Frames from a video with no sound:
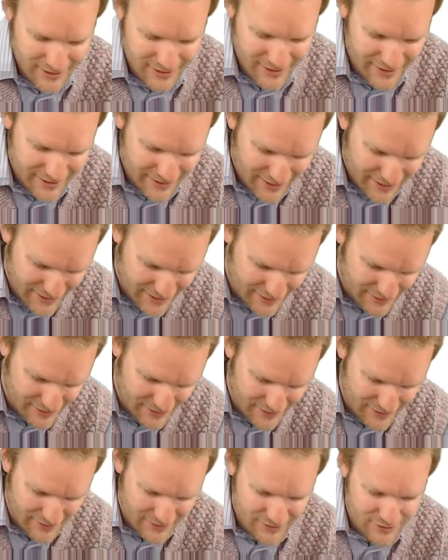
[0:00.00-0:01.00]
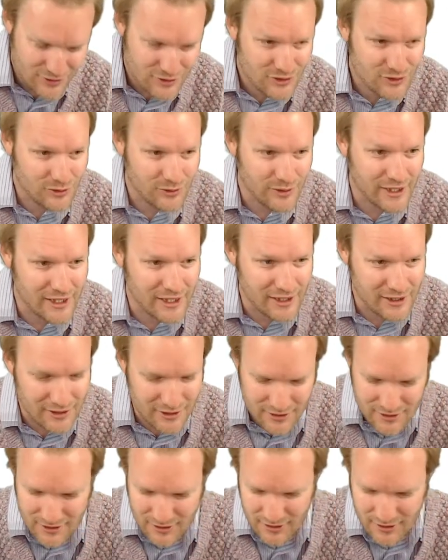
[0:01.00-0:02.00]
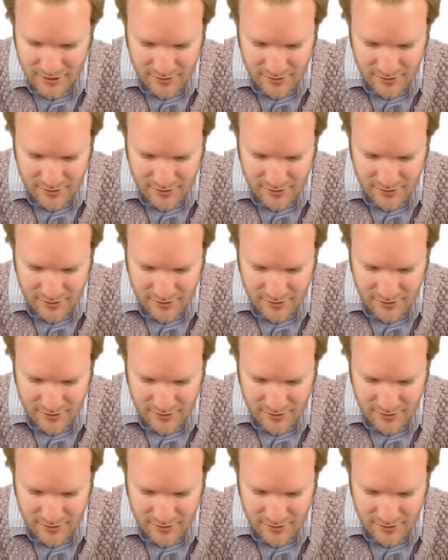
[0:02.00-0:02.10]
an squared